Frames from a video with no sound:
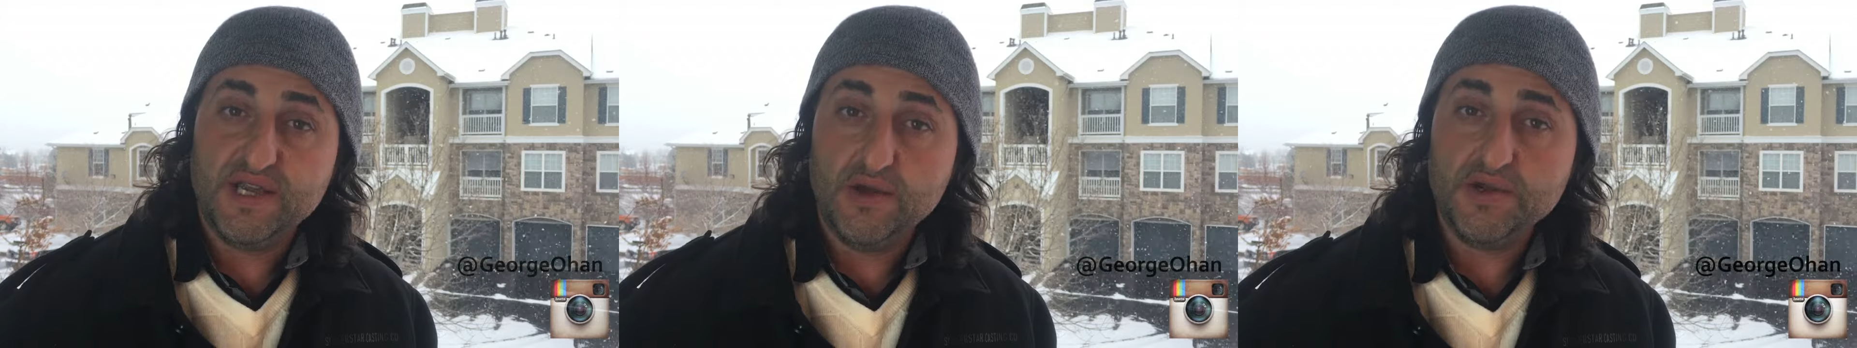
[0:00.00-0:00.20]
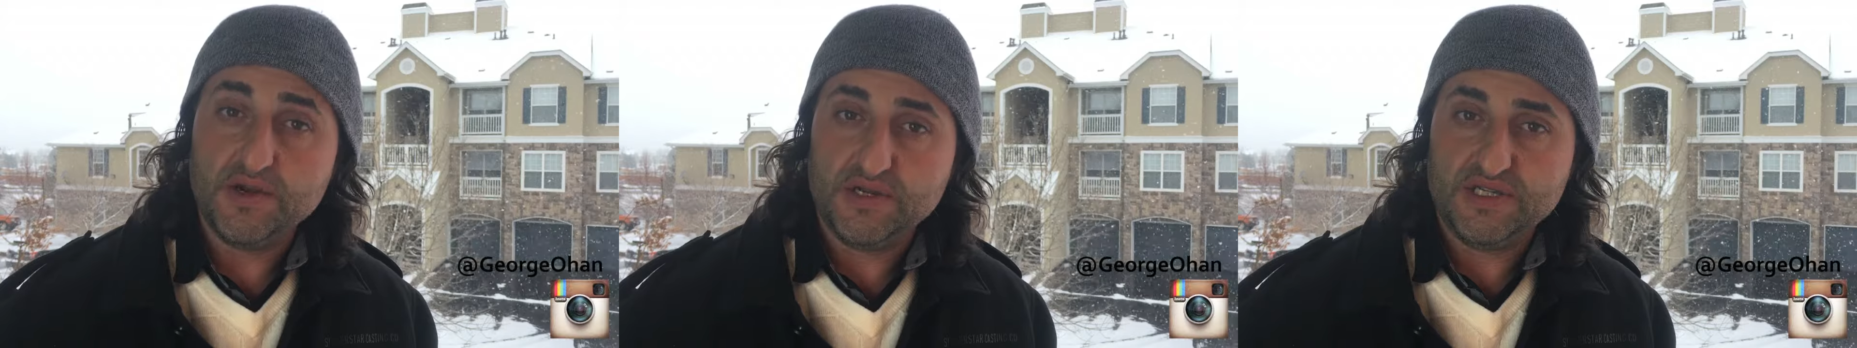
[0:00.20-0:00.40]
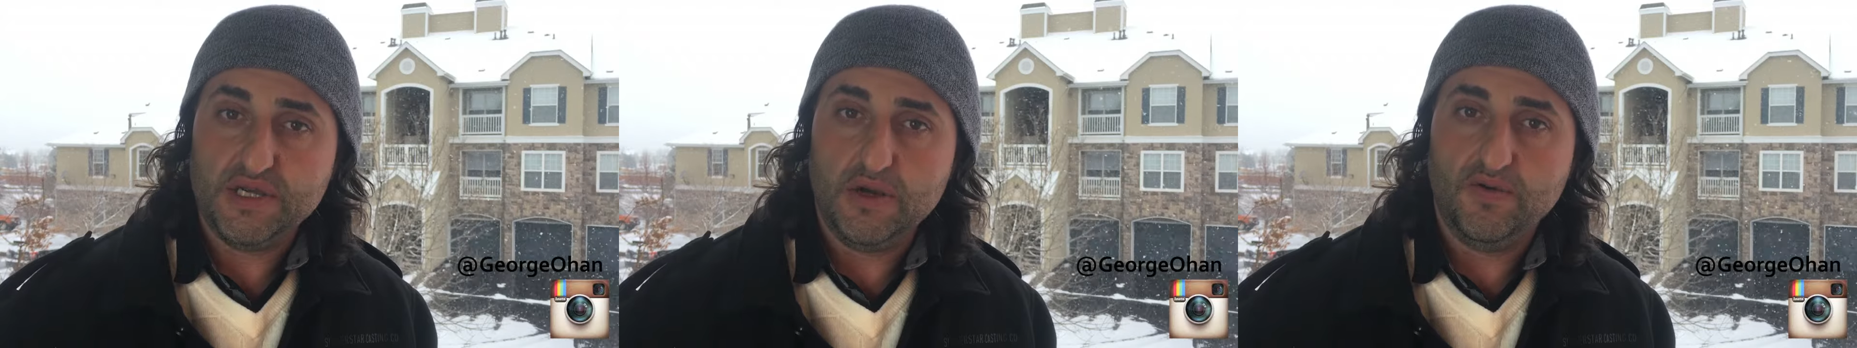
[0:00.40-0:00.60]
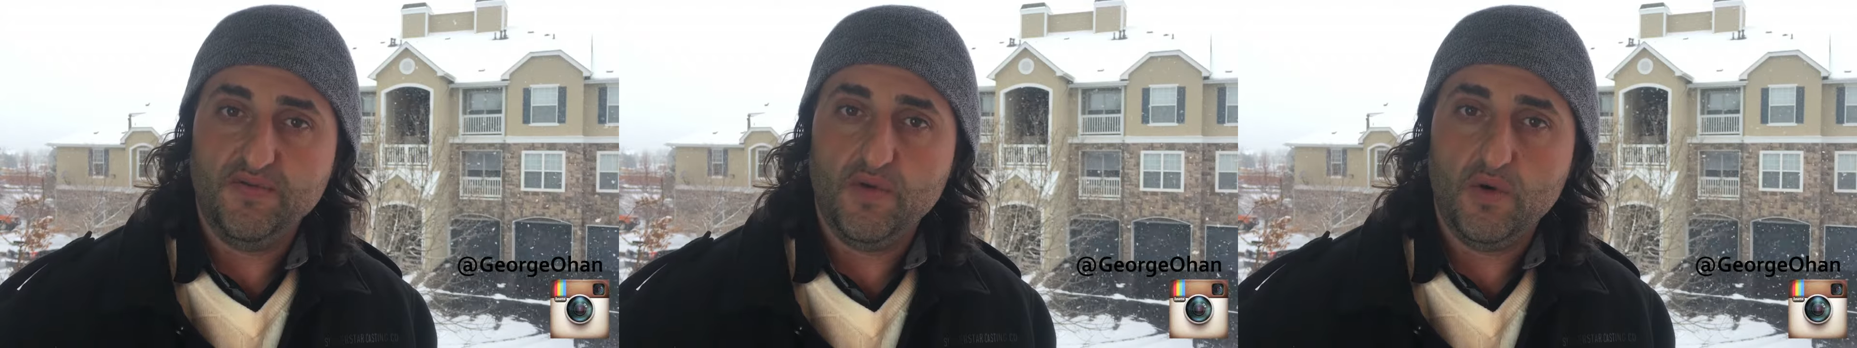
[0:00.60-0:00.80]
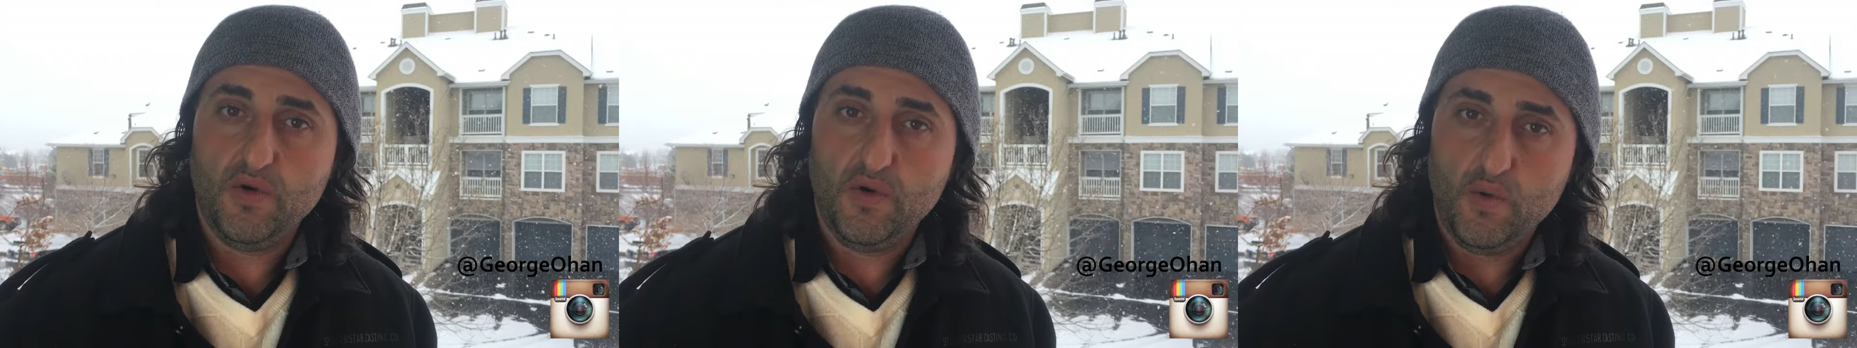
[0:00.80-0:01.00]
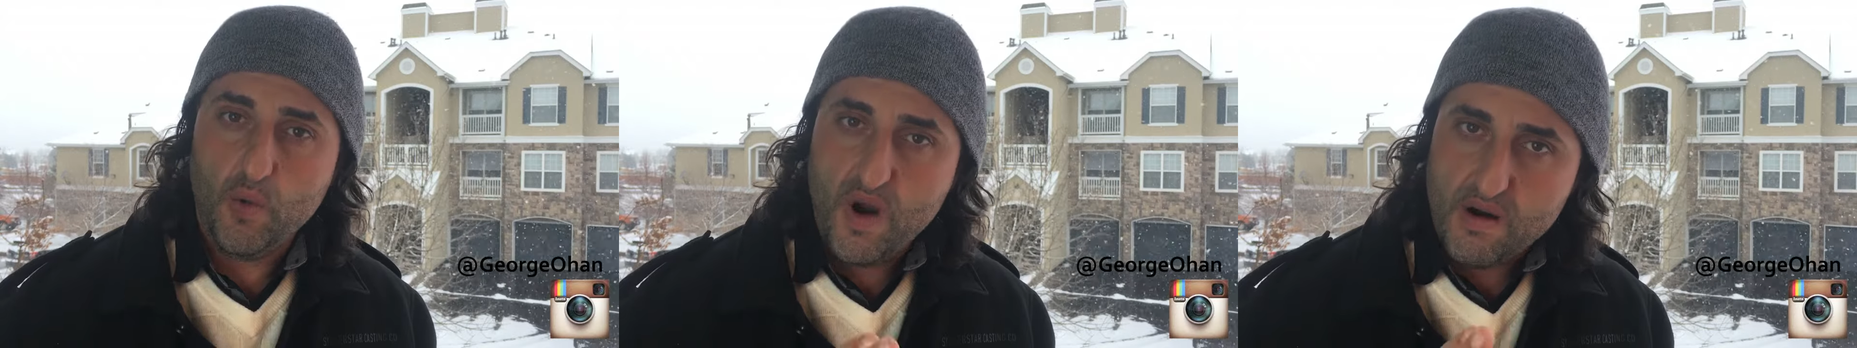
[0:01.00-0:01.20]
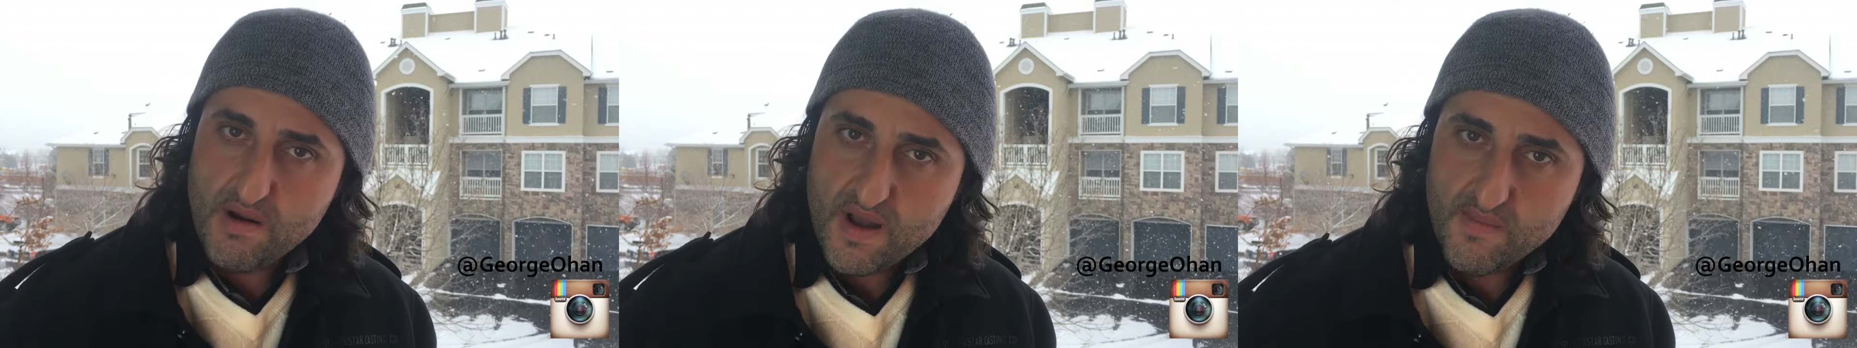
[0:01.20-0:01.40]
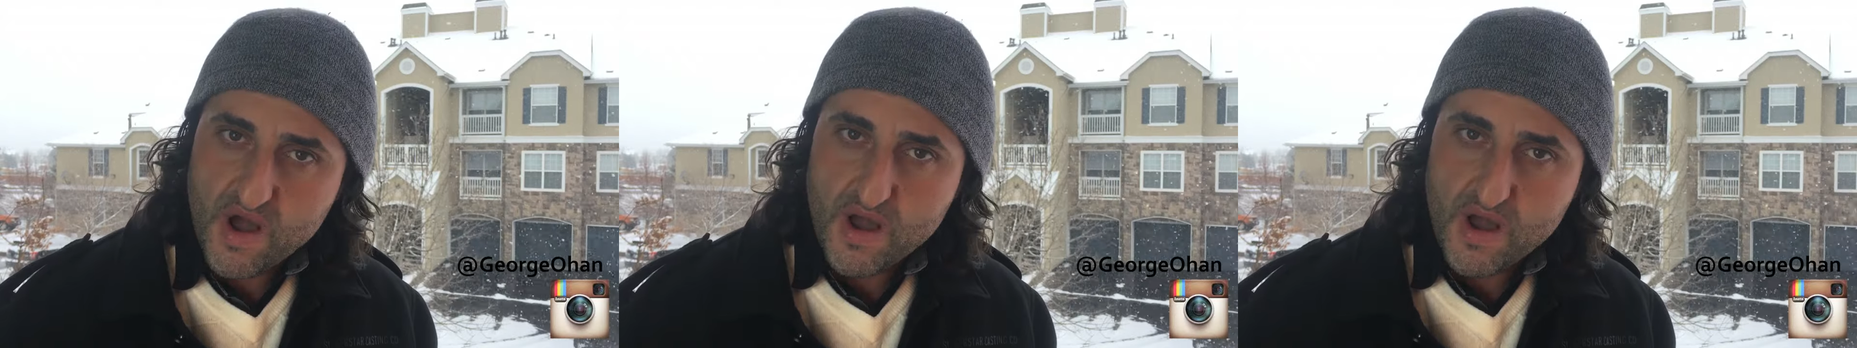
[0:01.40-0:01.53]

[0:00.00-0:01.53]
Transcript: Tell yourself, where am